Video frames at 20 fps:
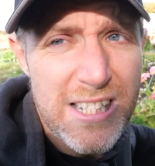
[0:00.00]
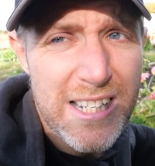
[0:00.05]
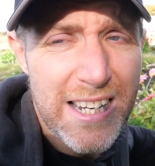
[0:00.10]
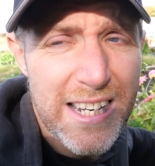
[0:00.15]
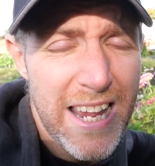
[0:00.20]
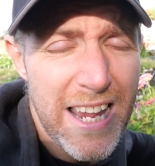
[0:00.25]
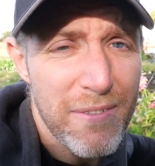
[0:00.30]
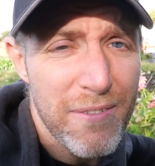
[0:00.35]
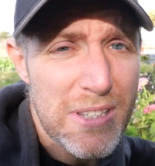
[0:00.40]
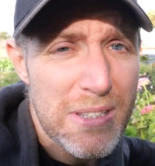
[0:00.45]
to
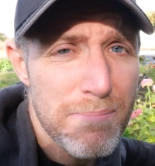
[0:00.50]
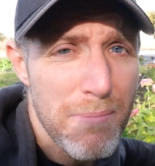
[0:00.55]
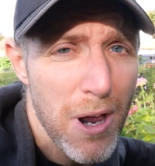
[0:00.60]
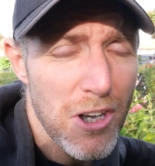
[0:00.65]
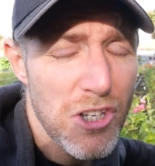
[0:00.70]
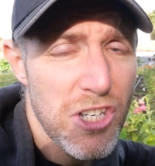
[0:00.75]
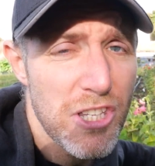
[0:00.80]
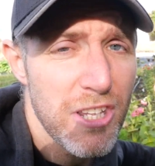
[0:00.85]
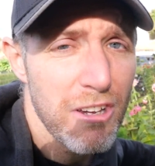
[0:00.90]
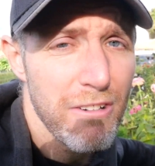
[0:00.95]
leave as
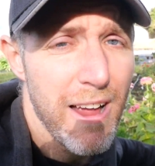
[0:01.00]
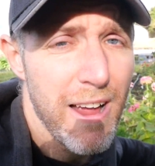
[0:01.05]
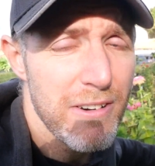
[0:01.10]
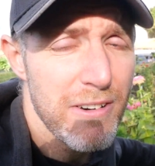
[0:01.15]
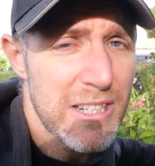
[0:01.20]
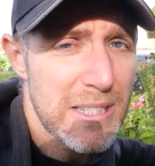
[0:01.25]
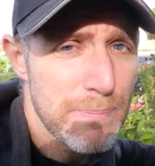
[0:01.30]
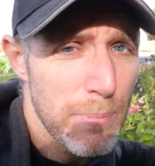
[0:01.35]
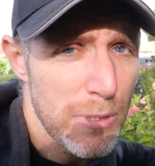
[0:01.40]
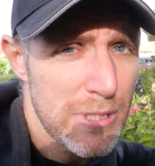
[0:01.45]
much in the
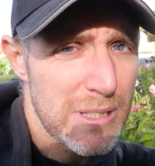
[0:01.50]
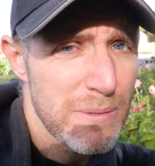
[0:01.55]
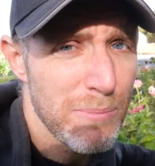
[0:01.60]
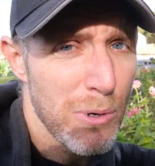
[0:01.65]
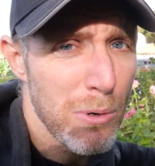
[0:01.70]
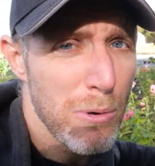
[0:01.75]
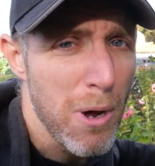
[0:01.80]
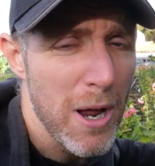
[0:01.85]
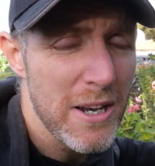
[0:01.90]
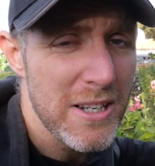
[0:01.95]
ground as
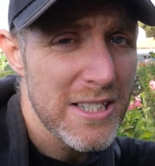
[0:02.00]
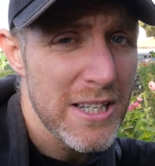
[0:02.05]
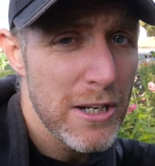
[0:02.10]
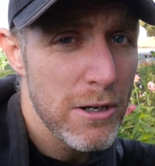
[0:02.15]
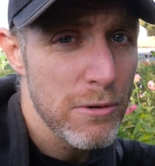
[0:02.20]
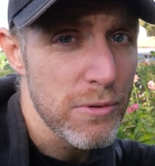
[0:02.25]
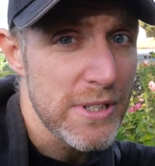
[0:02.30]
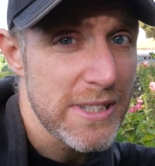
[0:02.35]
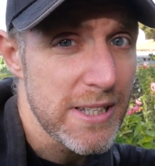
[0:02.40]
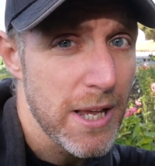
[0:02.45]
possible
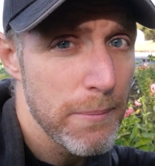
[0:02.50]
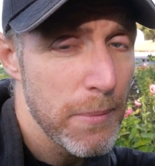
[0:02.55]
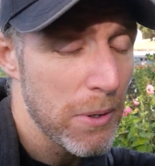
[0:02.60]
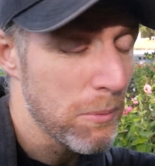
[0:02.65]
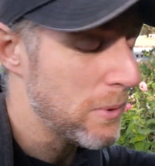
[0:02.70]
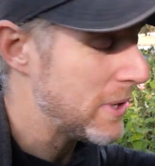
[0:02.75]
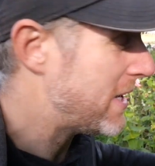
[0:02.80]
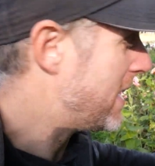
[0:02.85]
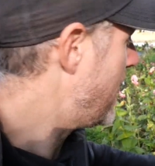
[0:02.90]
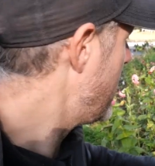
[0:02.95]
until this coming
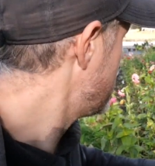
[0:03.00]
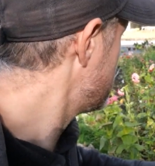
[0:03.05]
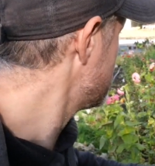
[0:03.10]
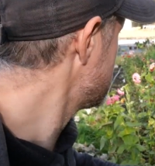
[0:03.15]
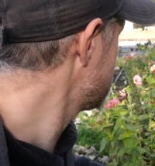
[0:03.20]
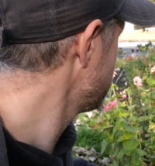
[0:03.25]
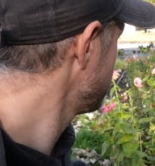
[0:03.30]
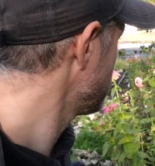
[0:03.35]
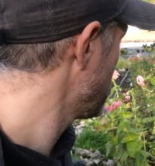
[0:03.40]
weekend.